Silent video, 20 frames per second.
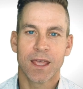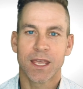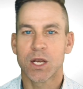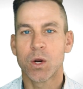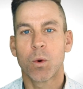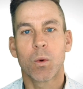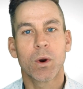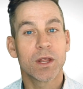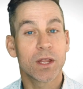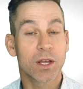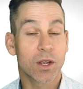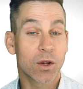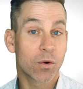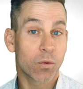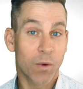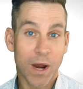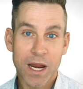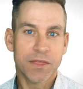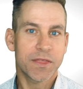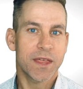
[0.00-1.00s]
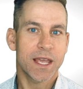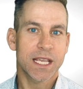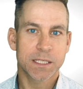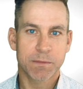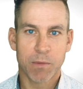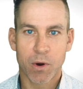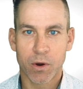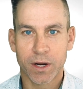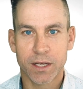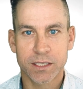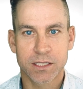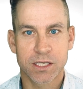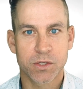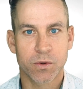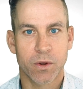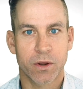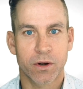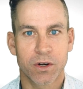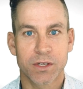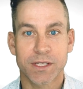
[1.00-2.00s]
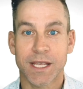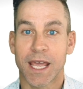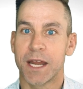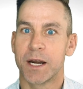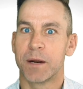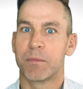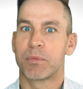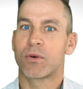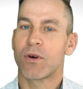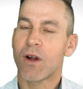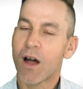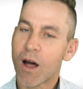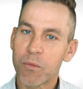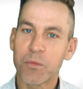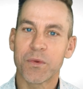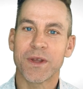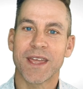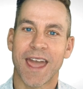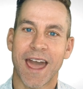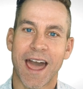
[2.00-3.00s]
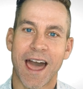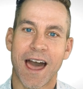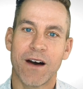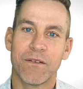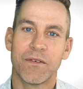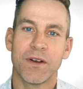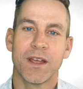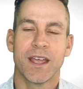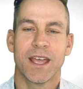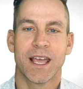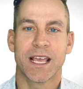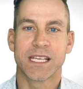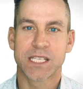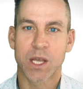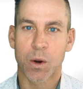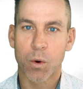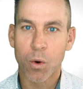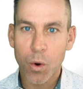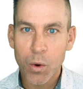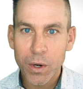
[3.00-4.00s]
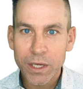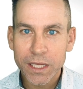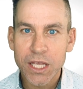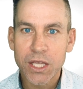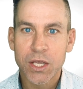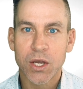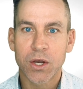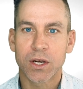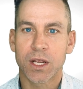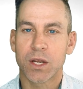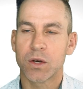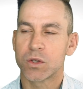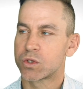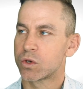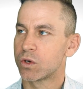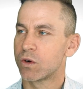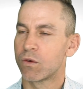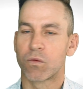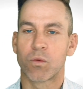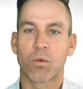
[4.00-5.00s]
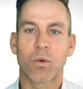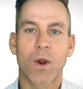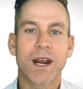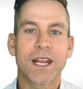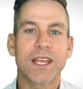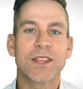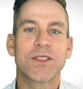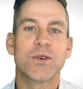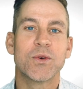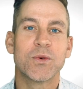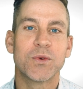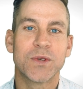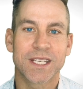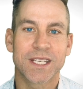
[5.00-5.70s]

You know, one of the great things about us as runners, and a problem we have, is that we're really good at sort of running through